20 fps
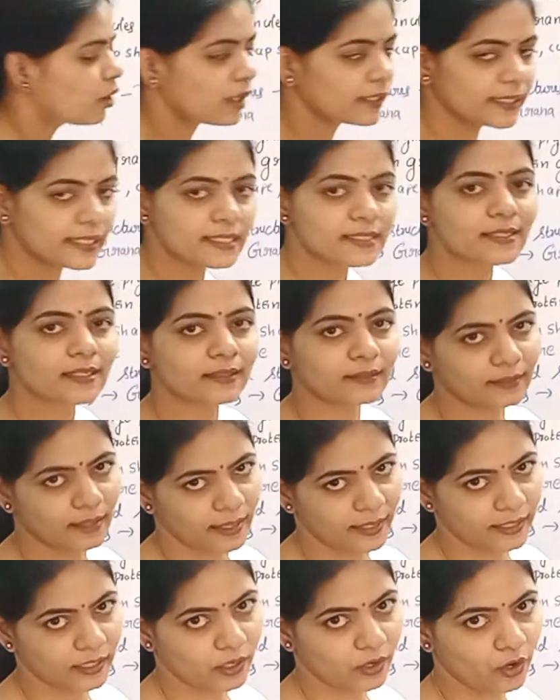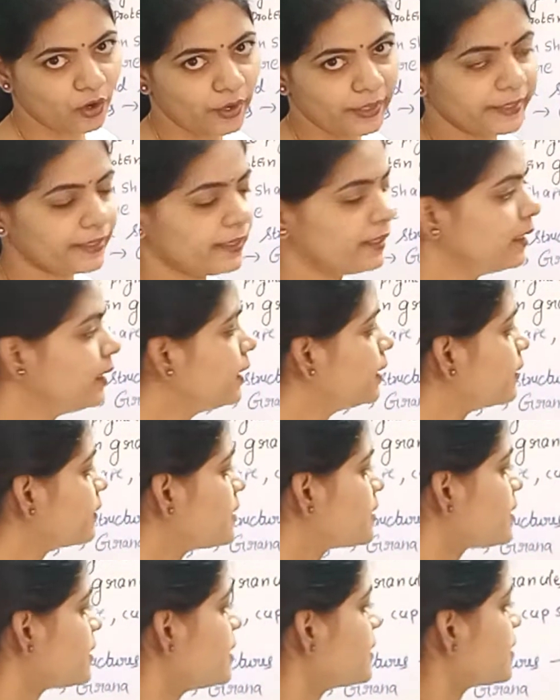called as thylakoid.
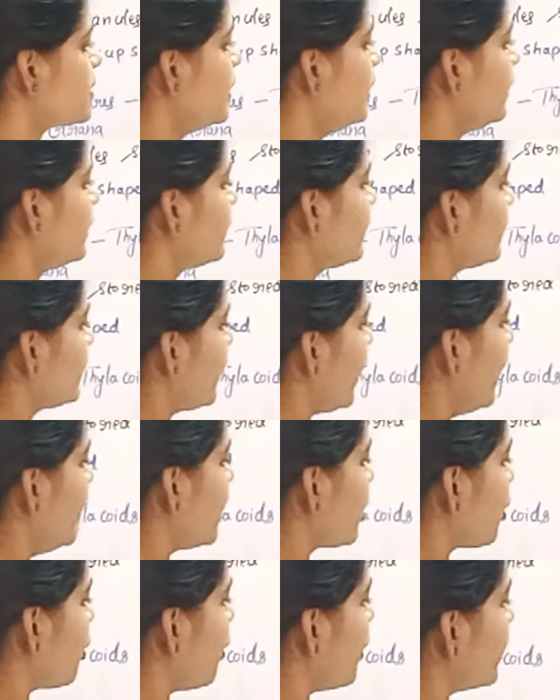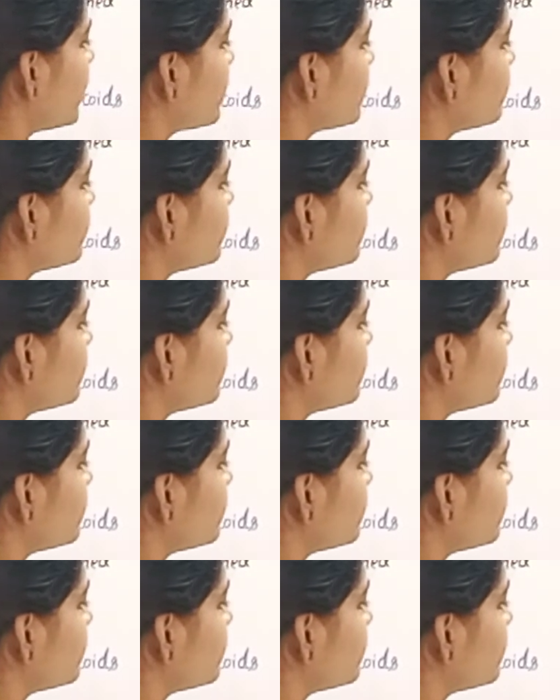This is a thylakoid.